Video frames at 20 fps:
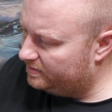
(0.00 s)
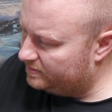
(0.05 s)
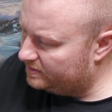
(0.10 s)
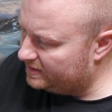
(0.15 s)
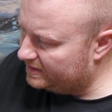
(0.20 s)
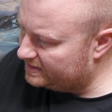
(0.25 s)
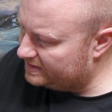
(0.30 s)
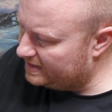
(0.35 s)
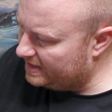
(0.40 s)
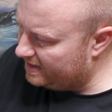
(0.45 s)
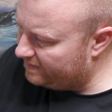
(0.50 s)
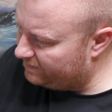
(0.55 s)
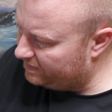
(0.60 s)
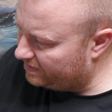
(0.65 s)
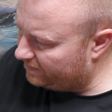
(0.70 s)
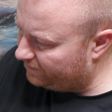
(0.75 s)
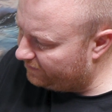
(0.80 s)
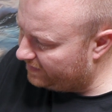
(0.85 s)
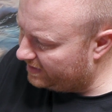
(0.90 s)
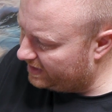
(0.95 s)
that's not for
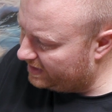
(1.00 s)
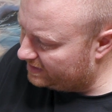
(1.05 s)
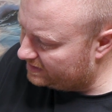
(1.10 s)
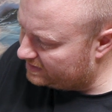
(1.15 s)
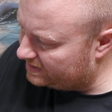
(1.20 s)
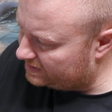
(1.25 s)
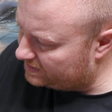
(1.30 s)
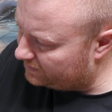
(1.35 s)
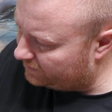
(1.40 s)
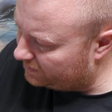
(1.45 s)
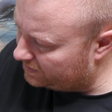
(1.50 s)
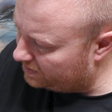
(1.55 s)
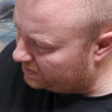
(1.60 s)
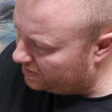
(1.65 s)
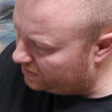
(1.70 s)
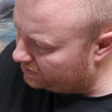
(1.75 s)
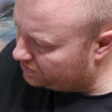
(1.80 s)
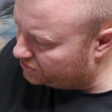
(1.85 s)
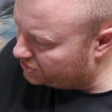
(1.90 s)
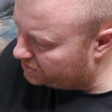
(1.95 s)
the fans. That's for the
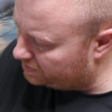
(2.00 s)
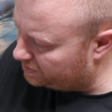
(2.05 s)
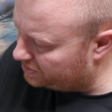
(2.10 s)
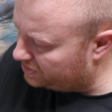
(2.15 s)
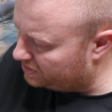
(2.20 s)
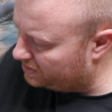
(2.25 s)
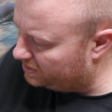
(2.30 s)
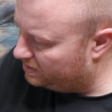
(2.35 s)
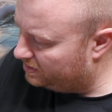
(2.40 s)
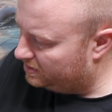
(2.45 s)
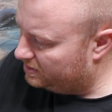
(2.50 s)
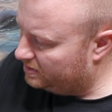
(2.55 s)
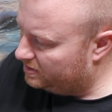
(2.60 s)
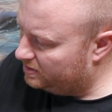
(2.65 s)
RGB.